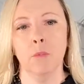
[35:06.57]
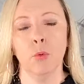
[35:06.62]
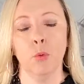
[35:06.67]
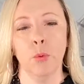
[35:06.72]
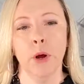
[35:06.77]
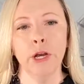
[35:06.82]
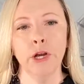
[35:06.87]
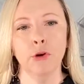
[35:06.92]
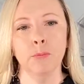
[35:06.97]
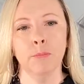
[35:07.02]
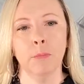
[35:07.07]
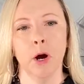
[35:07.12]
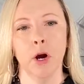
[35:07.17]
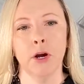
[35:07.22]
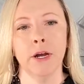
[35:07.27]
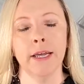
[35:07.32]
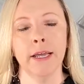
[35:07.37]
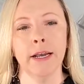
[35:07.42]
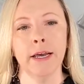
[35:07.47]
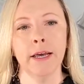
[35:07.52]
when you
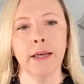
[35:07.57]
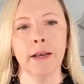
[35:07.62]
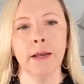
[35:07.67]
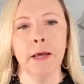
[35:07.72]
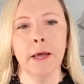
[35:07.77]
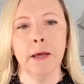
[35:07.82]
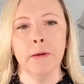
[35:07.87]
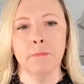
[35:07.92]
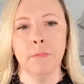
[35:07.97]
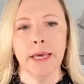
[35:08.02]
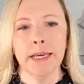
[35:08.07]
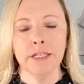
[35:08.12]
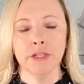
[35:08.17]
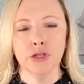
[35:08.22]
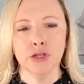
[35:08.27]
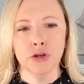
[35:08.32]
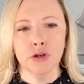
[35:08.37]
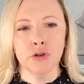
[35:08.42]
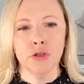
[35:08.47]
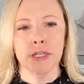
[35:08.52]
market it, make
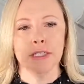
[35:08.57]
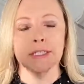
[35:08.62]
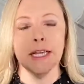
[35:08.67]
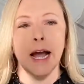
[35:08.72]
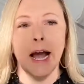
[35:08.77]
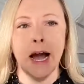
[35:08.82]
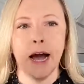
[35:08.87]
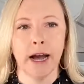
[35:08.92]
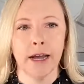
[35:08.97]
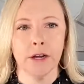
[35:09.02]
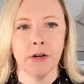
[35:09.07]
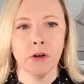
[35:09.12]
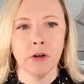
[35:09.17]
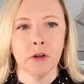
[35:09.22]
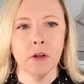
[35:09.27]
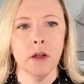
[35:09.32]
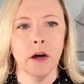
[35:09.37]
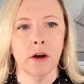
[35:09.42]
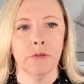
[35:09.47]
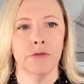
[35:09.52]
sure the
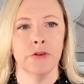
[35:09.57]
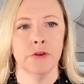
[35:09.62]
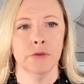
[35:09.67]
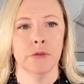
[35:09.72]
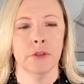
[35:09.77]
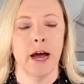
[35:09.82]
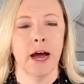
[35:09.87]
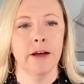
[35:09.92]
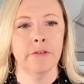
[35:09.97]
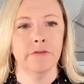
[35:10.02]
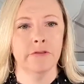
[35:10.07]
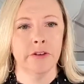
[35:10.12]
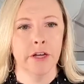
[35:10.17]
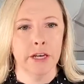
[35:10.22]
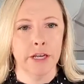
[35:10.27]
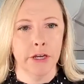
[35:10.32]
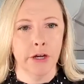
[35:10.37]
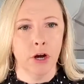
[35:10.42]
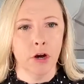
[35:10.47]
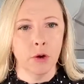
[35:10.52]
title of your live
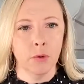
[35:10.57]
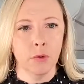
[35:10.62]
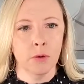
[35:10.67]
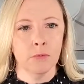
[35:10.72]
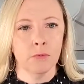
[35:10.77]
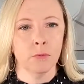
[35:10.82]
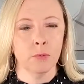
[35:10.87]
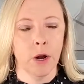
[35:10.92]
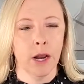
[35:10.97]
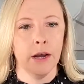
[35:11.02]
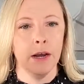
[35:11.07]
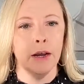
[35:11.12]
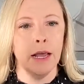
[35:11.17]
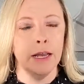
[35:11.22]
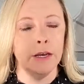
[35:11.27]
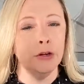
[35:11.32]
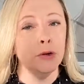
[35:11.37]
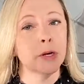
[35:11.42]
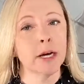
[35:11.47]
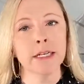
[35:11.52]
video,
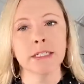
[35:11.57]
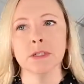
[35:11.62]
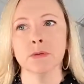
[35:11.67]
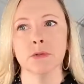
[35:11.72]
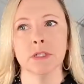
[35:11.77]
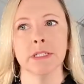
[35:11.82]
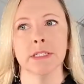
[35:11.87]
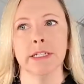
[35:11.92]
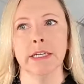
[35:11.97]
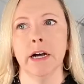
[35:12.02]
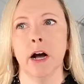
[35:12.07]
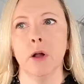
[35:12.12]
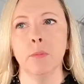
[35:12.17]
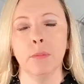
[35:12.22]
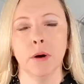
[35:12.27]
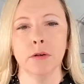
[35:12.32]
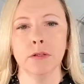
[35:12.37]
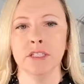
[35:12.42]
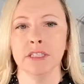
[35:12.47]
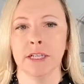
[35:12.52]
and you guys will see, I'll
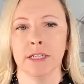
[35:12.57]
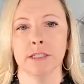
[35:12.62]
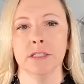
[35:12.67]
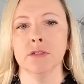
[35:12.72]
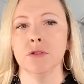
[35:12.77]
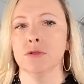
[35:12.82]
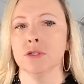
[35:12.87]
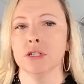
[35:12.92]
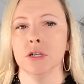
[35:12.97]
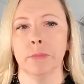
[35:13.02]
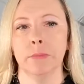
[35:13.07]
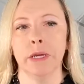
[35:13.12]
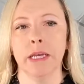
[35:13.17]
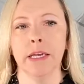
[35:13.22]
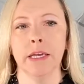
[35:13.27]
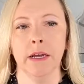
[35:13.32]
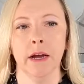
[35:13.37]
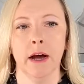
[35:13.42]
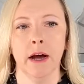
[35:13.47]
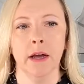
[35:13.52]
post on social
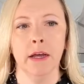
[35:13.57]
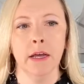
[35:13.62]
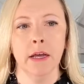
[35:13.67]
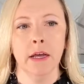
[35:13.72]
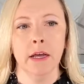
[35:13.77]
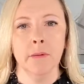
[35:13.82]
media,